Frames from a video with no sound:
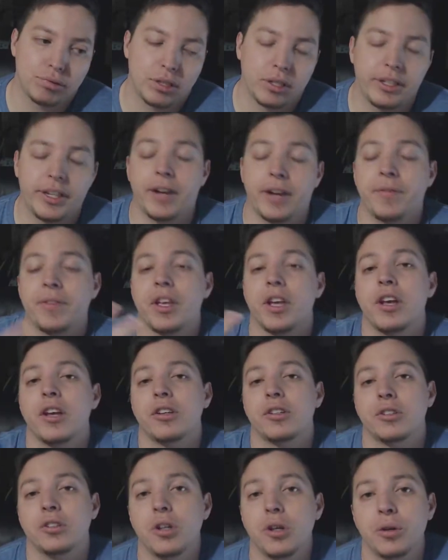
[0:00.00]
yeah.
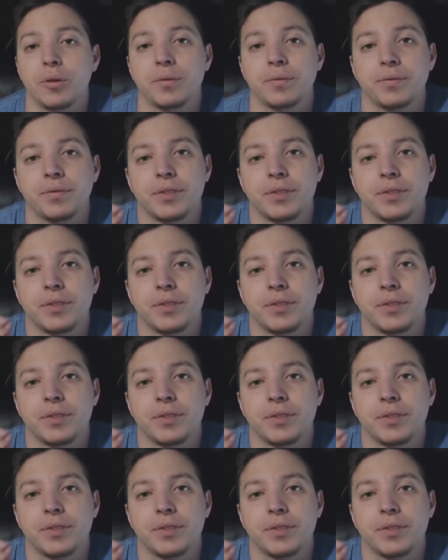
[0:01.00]
So,